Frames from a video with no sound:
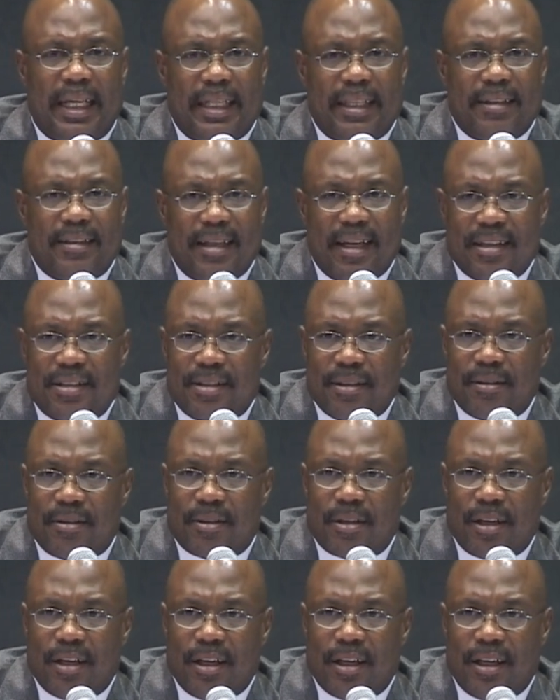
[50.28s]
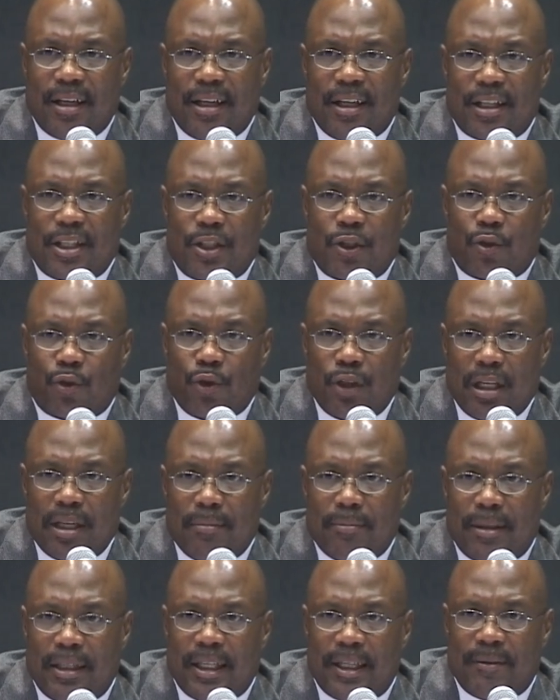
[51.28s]
And that's an
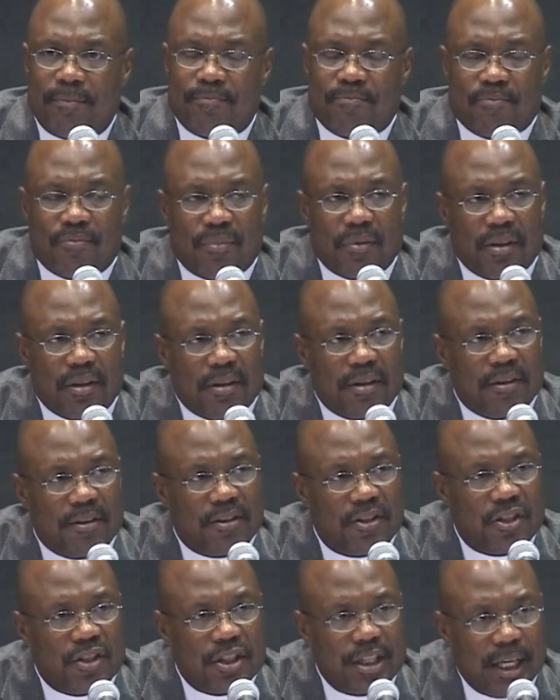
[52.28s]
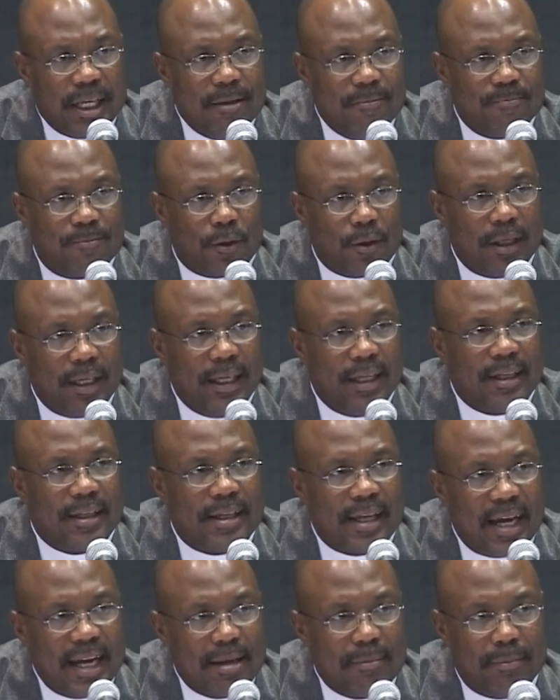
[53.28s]
extremely shameful
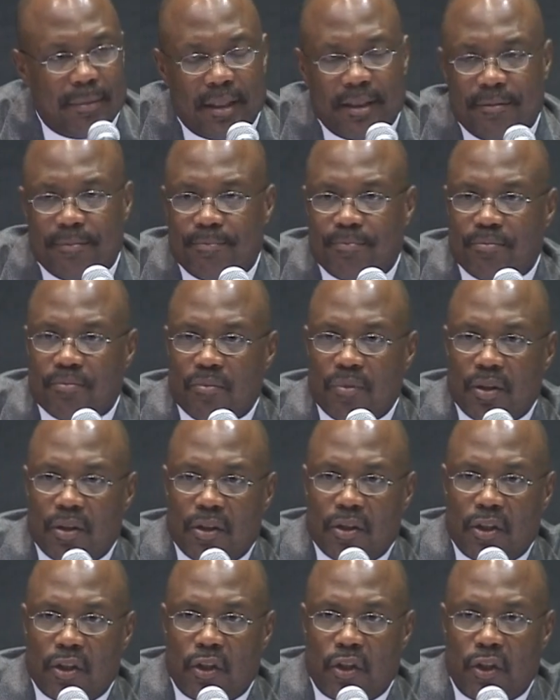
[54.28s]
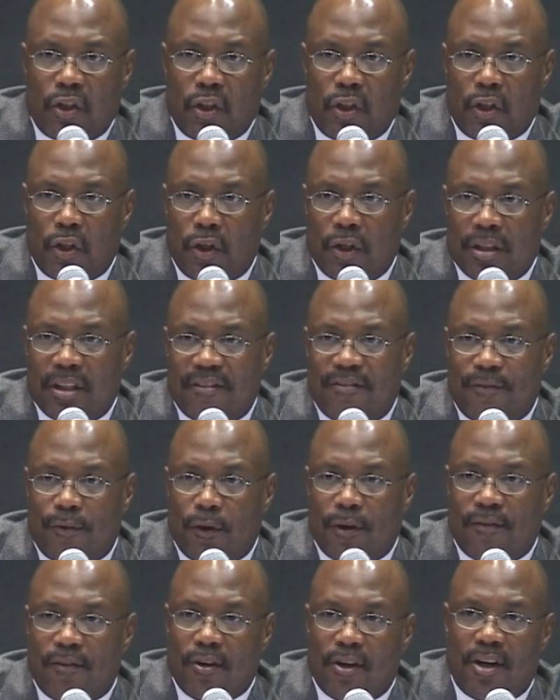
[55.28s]
indictment on the
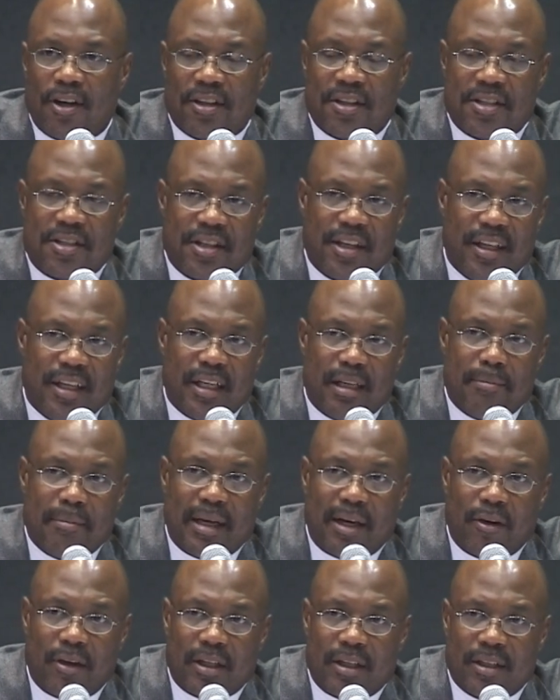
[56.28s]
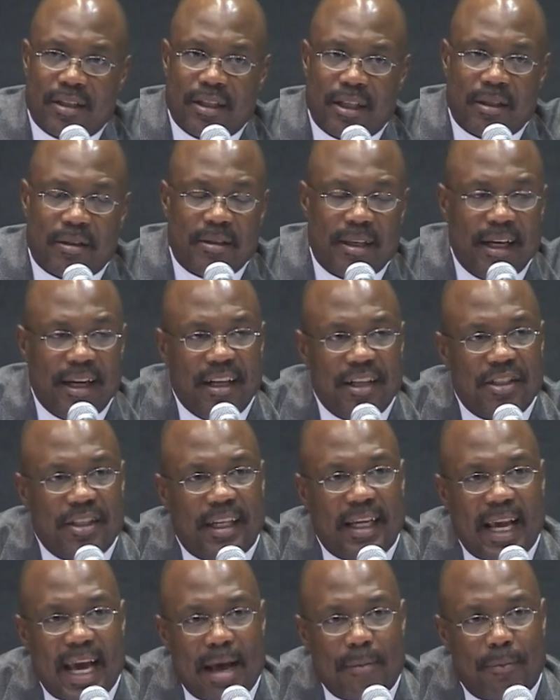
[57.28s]
fourth largest city in America, the energy
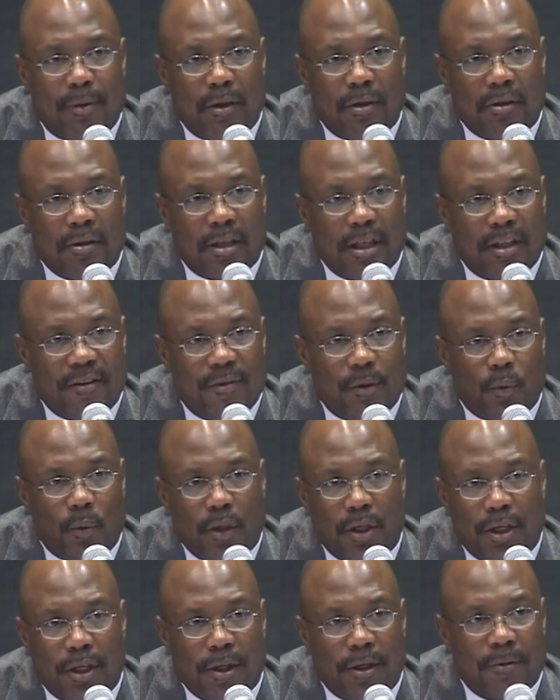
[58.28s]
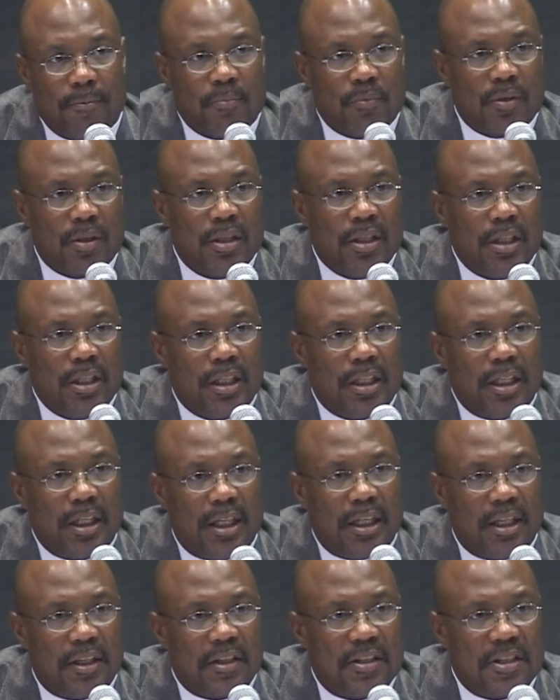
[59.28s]
capital of the world,
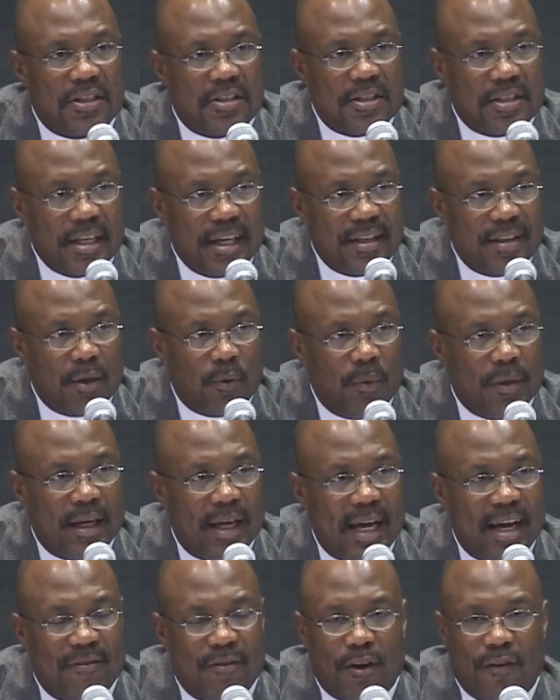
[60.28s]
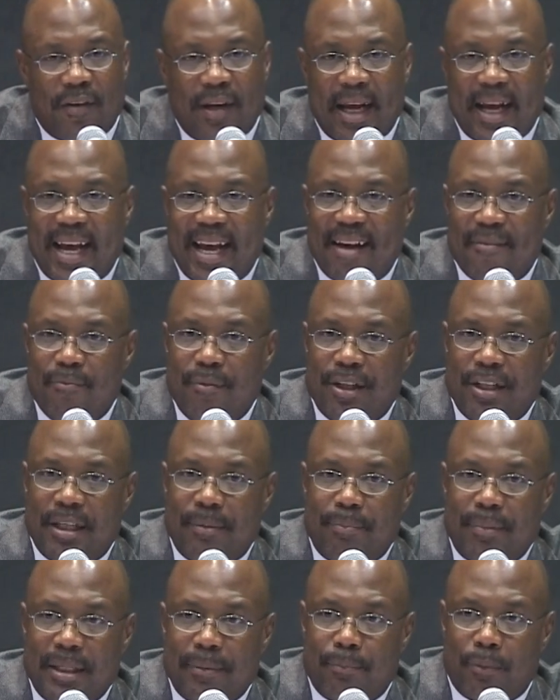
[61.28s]
to say that we have over 500,000
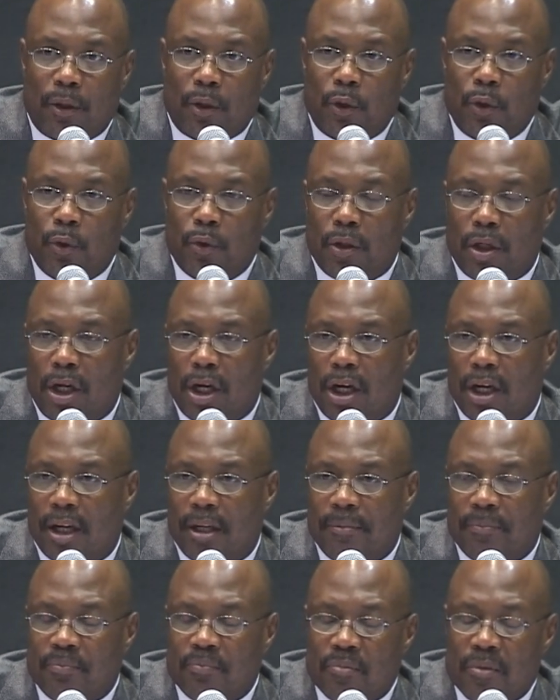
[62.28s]
people who are